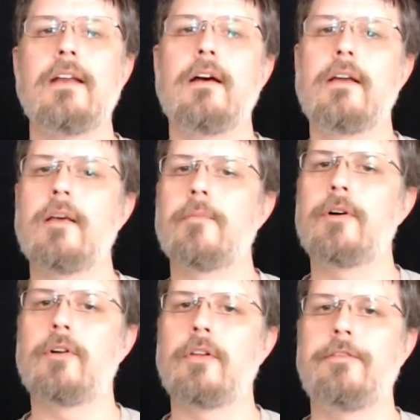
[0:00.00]
a
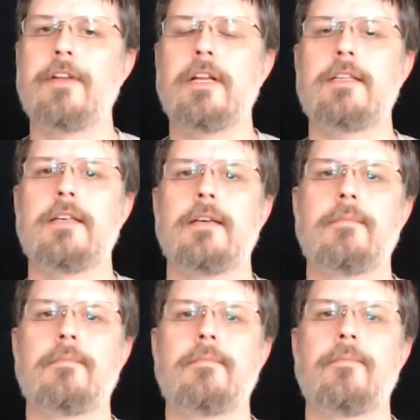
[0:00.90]
chemical affinity.
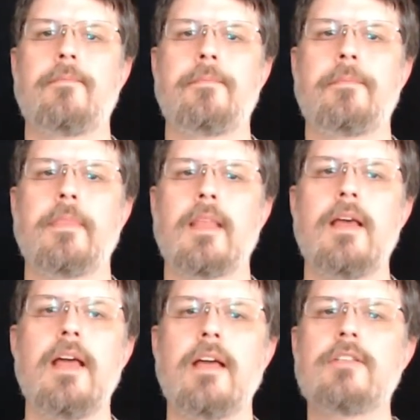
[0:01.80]

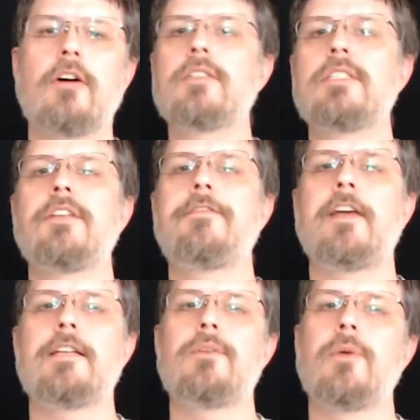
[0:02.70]
It's all just a
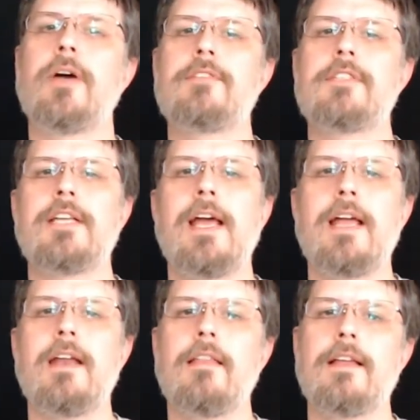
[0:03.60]
fancy way of
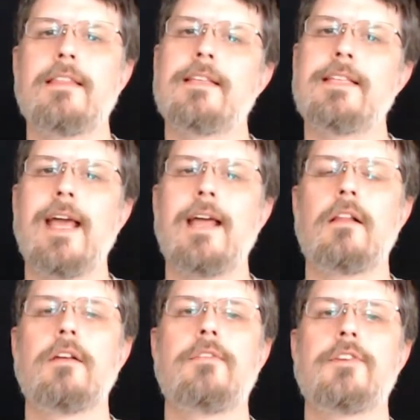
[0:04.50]
saying that the
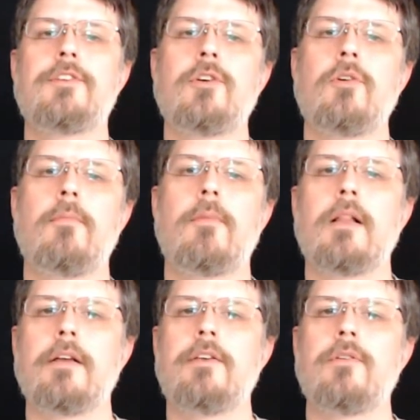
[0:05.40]
tail of the soap
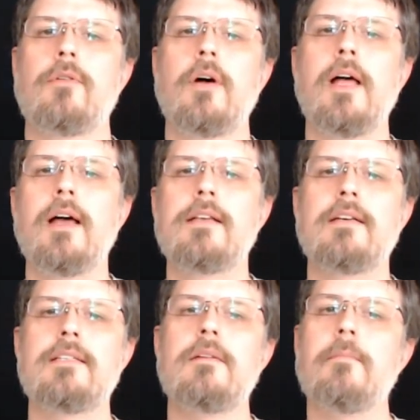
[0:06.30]
molecule
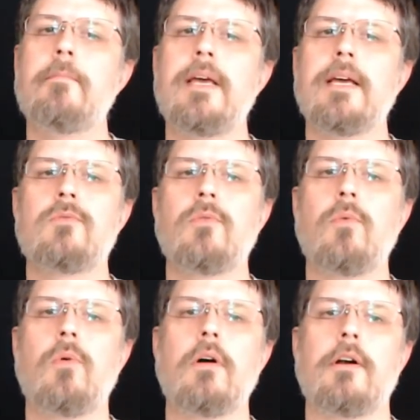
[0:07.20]
doesn't mix with
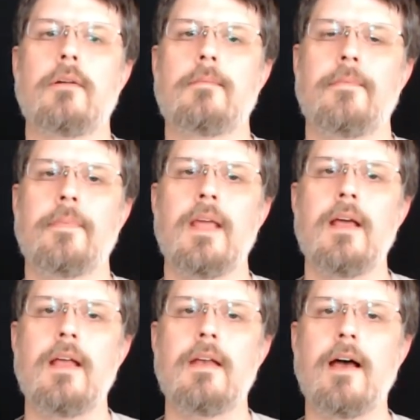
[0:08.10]
water.
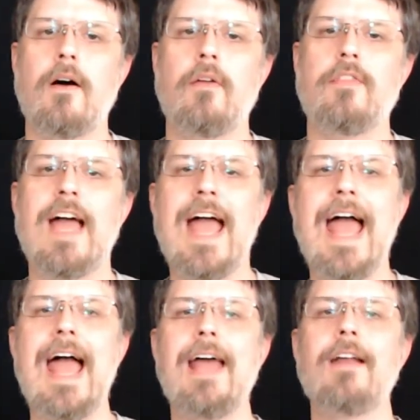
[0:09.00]
Now, the
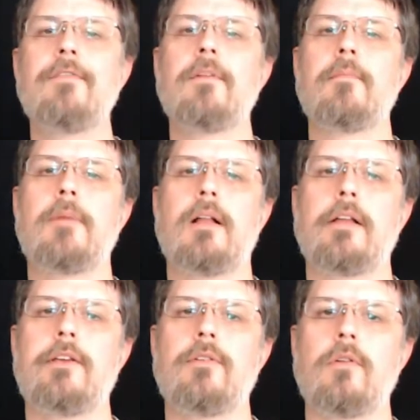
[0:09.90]
head of the
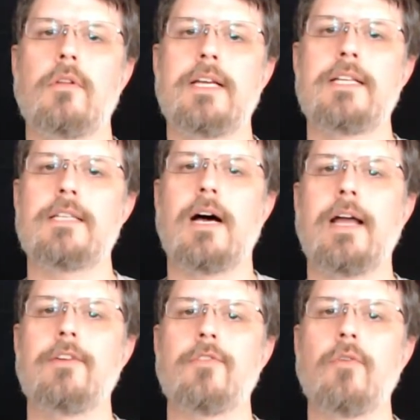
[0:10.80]
molecule is
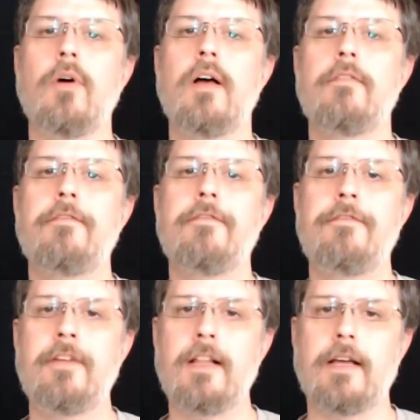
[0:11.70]

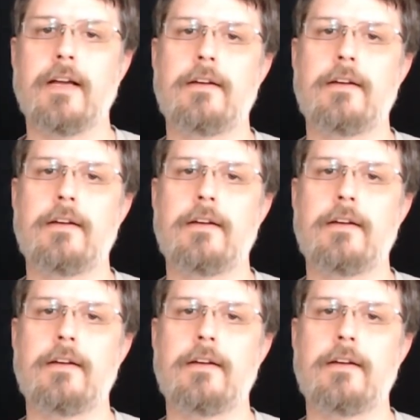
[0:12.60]
hydrophilic,